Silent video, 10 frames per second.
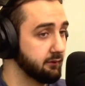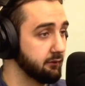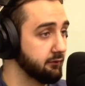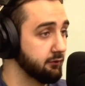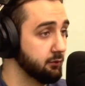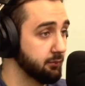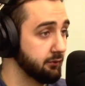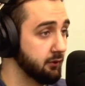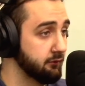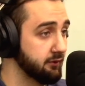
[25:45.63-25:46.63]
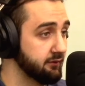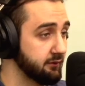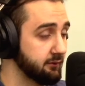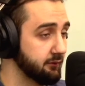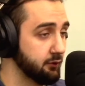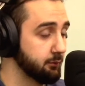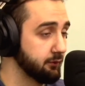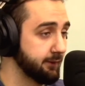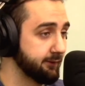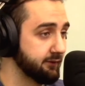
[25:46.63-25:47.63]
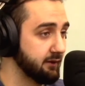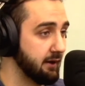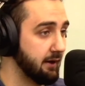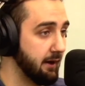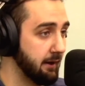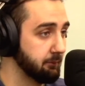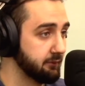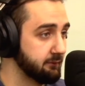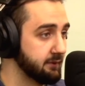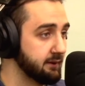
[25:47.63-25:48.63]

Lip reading: called supernovas.app,